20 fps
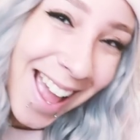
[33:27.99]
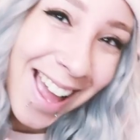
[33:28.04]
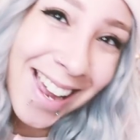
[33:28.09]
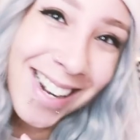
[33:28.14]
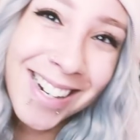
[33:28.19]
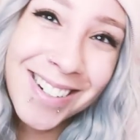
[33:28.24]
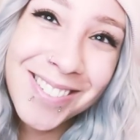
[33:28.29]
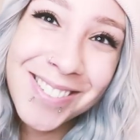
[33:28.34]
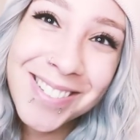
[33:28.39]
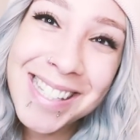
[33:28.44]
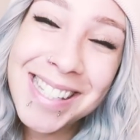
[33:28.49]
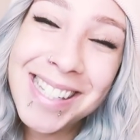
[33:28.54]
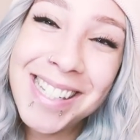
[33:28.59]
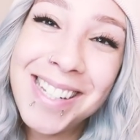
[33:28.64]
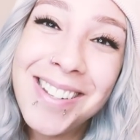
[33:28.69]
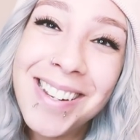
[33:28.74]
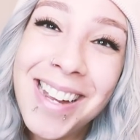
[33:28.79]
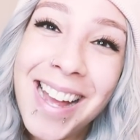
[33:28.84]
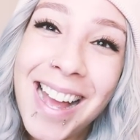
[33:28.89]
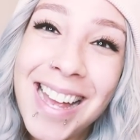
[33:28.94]
And I will see
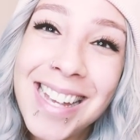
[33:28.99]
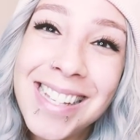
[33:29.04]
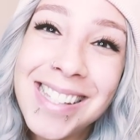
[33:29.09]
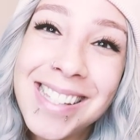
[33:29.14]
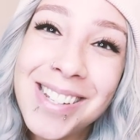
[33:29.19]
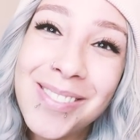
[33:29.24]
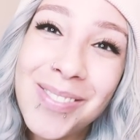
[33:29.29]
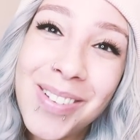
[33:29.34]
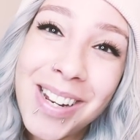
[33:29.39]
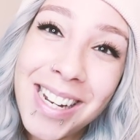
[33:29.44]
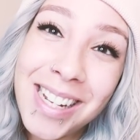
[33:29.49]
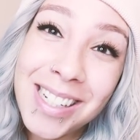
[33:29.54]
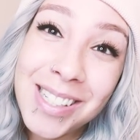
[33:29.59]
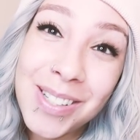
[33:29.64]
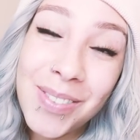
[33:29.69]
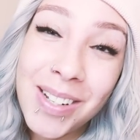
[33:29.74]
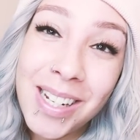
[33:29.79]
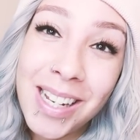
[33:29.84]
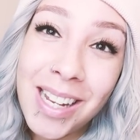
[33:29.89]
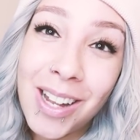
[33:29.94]
you guys in my
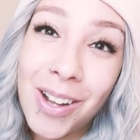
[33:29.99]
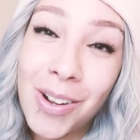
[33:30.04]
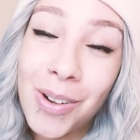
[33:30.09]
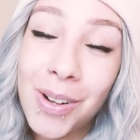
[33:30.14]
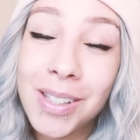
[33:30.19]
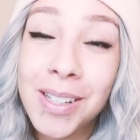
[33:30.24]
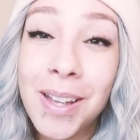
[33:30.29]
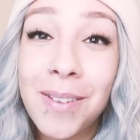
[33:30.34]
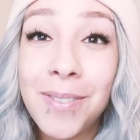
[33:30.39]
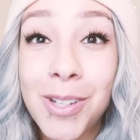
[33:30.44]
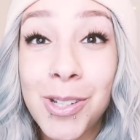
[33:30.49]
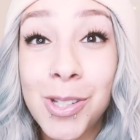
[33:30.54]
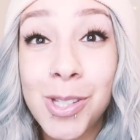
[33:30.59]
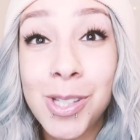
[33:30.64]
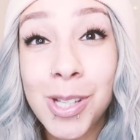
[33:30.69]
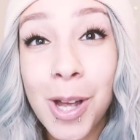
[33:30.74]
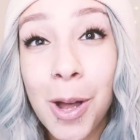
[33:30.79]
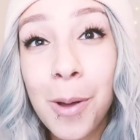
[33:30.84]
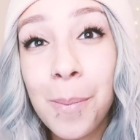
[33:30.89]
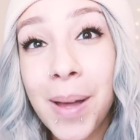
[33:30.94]
next video. Love you
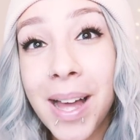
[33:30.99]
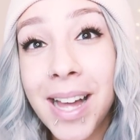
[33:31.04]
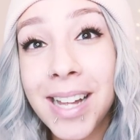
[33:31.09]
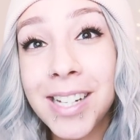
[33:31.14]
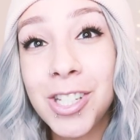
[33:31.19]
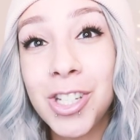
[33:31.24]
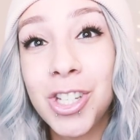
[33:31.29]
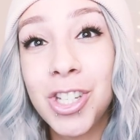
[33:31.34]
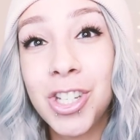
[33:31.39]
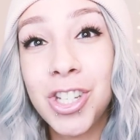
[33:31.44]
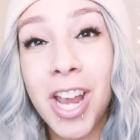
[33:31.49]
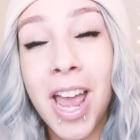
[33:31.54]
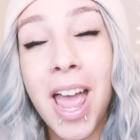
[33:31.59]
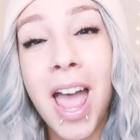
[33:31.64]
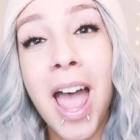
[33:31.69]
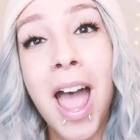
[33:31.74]
so much.